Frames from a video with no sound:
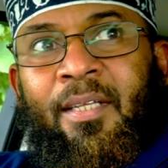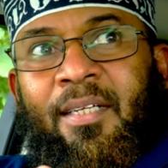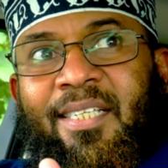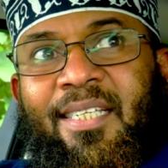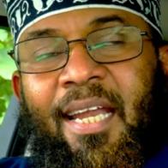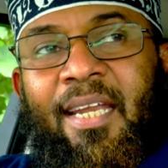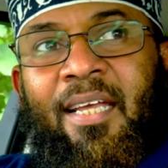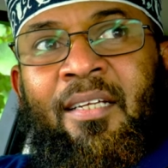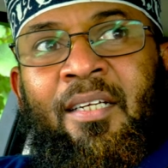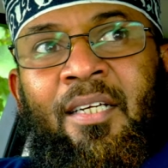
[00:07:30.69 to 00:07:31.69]

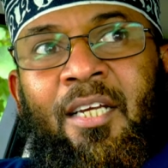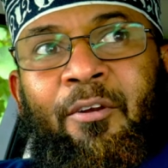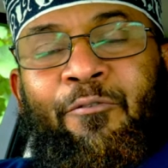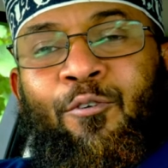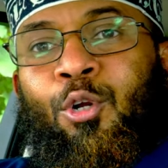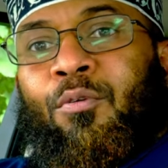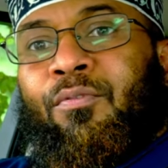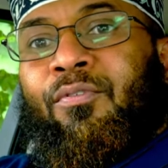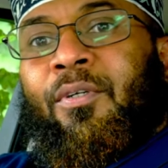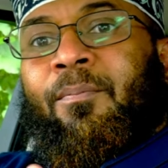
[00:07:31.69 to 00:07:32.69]
standing in front
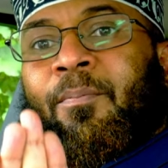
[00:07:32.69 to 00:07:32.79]
of